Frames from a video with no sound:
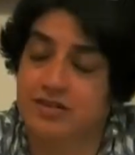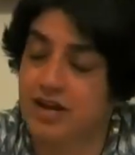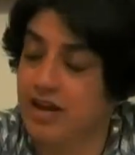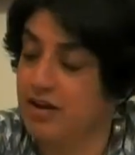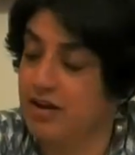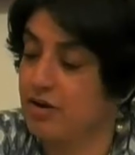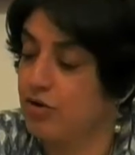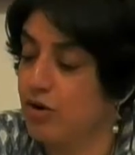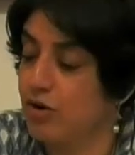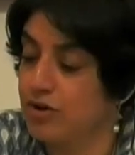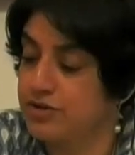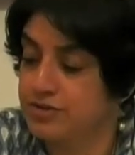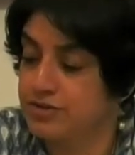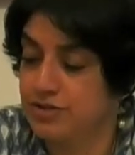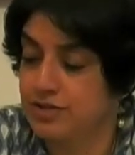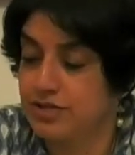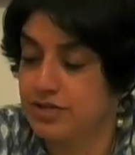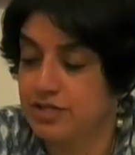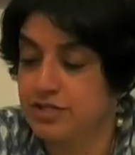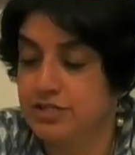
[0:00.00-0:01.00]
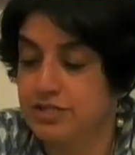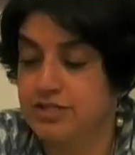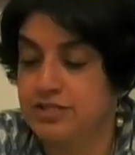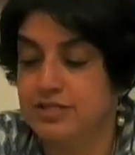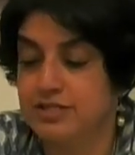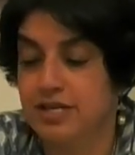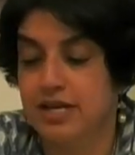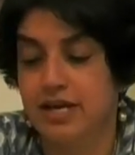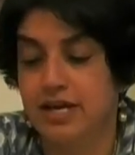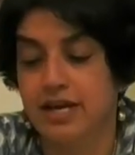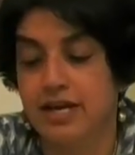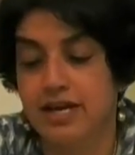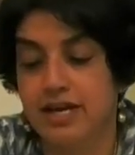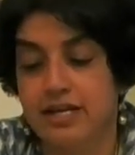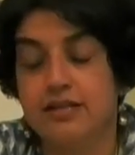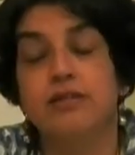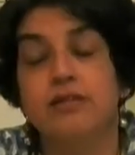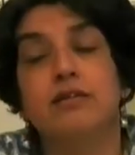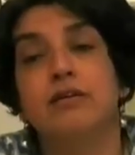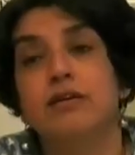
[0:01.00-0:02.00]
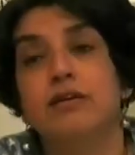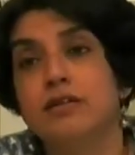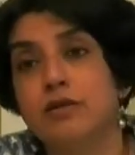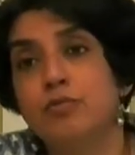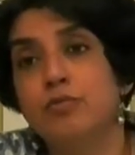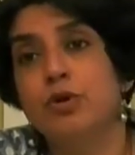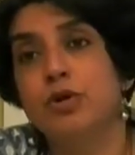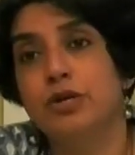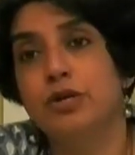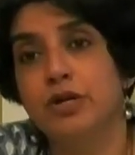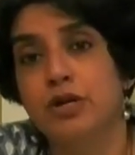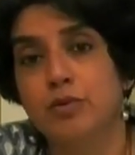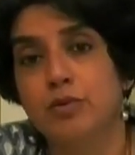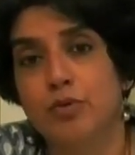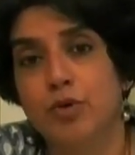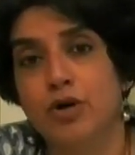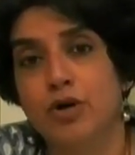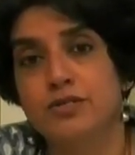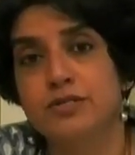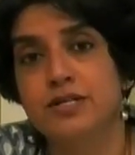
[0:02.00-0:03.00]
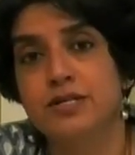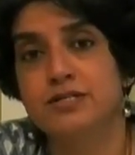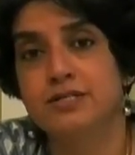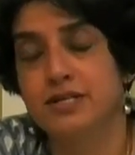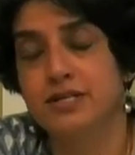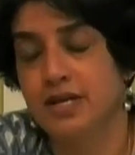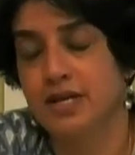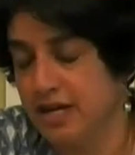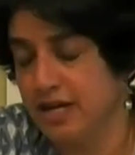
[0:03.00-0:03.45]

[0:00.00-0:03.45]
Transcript: and across religions in the political process.